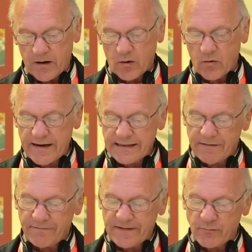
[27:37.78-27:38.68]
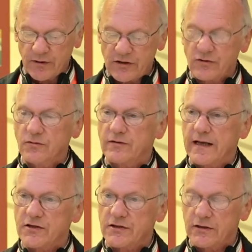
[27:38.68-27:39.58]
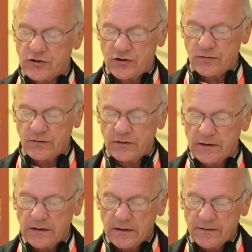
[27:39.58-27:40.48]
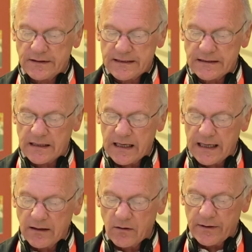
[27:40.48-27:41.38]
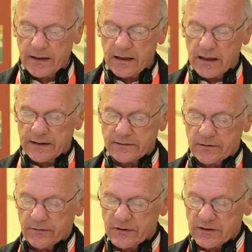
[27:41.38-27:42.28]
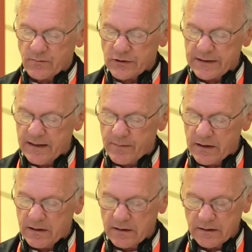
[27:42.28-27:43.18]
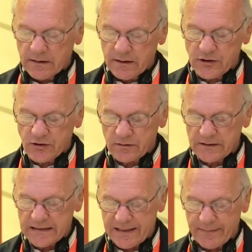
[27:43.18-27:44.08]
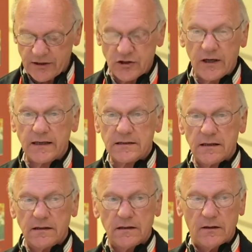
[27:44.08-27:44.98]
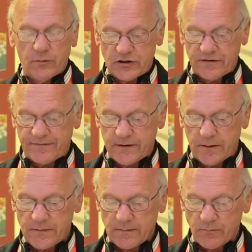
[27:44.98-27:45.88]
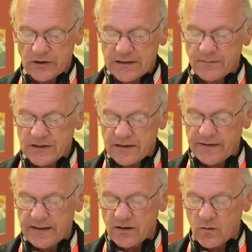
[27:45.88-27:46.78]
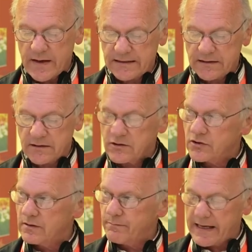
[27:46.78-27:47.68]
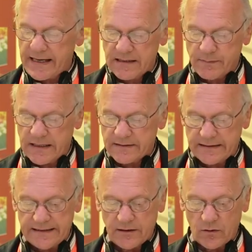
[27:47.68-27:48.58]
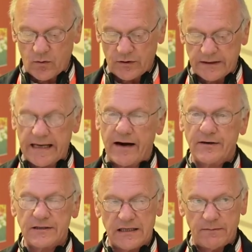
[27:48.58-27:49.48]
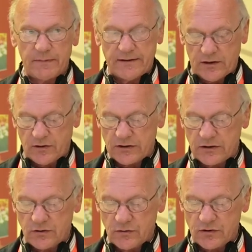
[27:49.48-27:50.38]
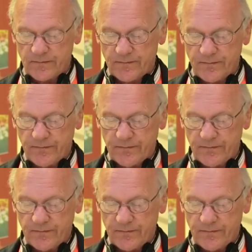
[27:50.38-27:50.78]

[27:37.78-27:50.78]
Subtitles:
Already in February 2002, the Zentralrat Deutscher Muslime issued an Islamic charter which affirmed that Muslims living in the West should abide by the legal order guaranteed by the Constitution,